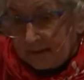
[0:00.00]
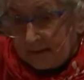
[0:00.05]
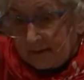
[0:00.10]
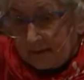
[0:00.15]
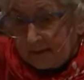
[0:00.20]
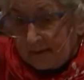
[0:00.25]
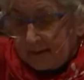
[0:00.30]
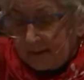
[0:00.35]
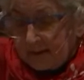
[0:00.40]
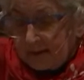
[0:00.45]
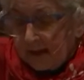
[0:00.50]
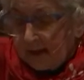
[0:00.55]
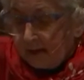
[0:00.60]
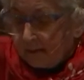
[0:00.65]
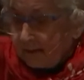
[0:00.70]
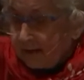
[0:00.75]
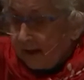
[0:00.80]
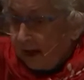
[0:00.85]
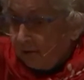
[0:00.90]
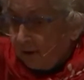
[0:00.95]

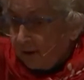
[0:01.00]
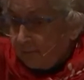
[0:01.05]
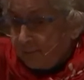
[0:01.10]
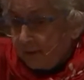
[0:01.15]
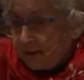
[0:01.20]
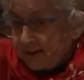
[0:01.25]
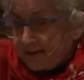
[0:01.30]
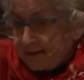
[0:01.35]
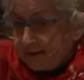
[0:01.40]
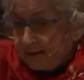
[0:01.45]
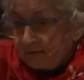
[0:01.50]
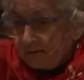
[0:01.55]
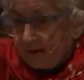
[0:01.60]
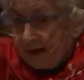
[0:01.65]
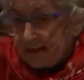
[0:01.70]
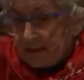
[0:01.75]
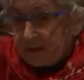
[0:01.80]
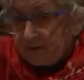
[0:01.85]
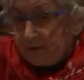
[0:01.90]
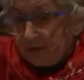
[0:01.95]
The Gary Presslin
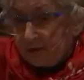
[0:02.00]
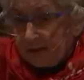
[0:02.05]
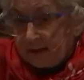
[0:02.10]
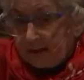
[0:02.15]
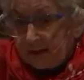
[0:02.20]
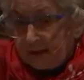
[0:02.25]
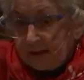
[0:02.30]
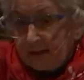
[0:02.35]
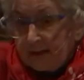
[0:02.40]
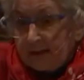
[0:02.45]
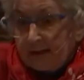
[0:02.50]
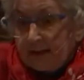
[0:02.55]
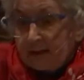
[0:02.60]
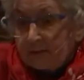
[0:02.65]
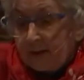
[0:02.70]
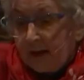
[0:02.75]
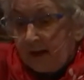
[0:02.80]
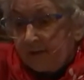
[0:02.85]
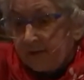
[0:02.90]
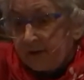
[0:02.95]
writes very clearly
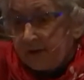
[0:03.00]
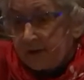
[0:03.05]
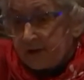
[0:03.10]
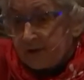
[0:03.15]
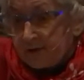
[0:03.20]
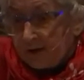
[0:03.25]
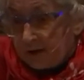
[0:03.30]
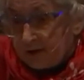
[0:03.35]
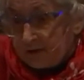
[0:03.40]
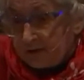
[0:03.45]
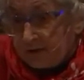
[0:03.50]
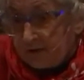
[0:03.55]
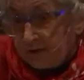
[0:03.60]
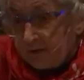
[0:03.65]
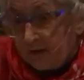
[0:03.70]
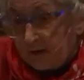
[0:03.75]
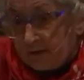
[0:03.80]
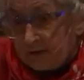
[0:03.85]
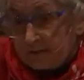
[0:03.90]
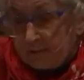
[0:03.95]
about the destructions of
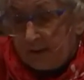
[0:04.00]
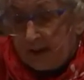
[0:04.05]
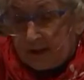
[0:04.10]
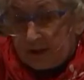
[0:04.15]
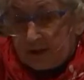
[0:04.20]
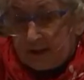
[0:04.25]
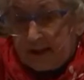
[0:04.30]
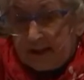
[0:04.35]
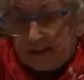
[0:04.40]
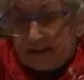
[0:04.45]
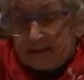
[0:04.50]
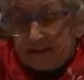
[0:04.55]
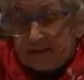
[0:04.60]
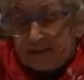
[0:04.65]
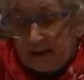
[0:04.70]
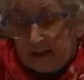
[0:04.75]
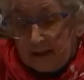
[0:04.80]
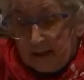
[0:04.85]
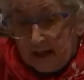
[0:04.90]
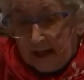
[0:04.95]
those marshlands
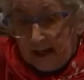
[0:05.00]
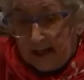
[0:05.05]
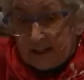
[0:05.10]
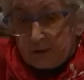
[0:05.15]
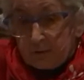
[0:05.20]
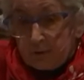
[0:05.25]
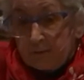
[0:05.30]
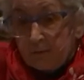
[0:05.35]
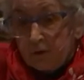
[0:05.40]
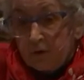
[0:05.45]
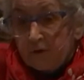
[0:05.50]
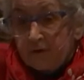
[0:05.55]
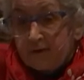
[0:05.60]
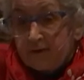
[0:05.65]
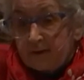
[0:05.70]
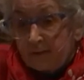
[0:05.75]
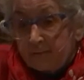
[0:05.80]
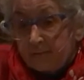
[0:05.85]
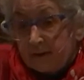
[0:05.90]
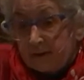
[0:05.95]
has removed
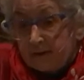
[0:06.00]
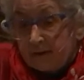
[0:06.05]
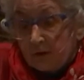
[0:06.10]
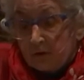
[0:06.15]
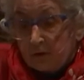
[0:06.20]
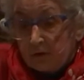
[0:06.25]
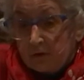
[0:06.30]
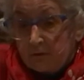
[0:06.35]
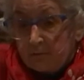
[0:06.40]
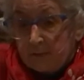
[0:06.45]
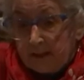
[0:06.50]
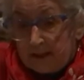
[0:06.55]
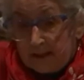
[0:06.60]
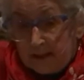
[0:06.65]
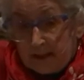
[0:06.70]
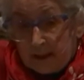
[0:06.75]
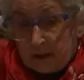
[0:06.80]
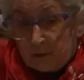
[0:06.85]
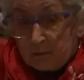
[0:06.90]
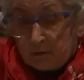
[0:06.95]
something that could have been
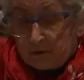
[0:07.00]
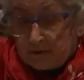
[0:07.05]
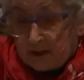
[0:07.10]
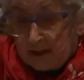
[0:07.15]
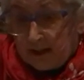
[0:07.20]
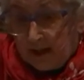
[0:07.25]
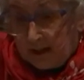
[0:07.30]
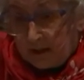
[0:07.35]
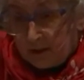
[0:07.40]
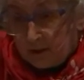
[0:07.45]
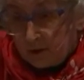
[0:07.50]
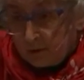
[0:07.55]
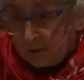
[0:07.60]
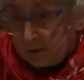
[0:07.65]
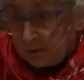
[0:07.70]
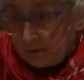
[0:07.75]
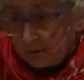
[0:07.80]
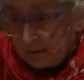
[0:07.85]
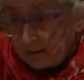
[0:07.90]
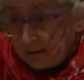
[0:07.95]
equal to
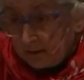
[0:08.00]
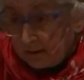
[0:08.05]
Kakadu.